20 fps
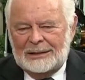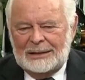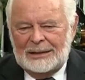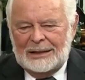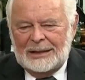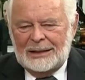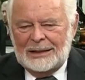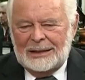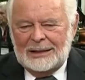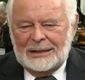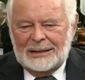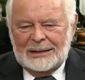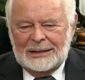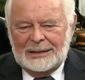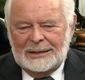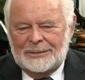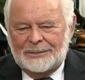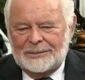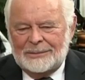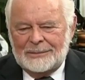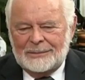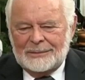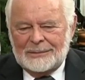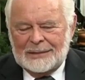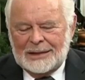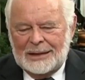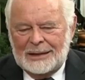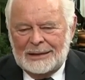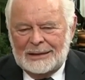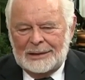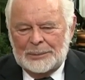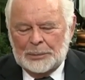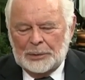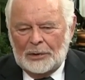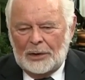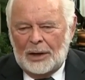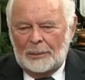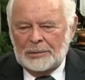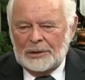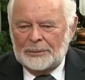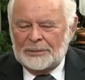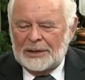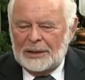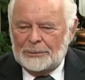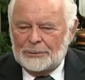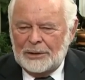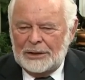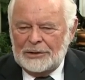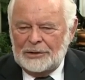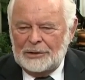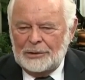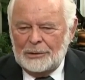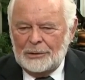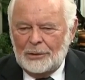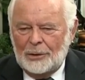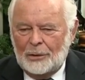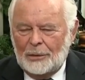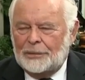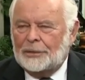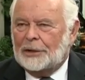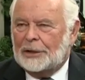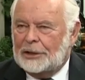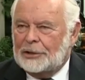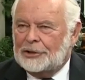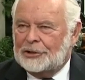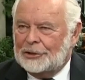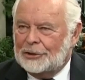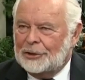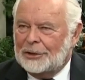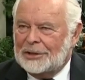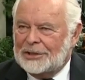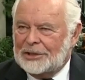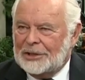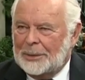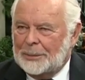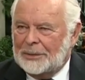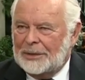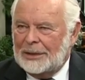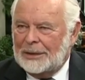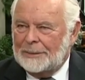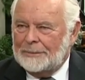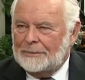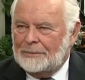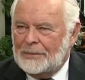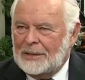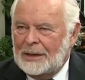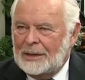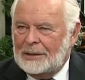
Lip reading: the problem that when you over-insure something,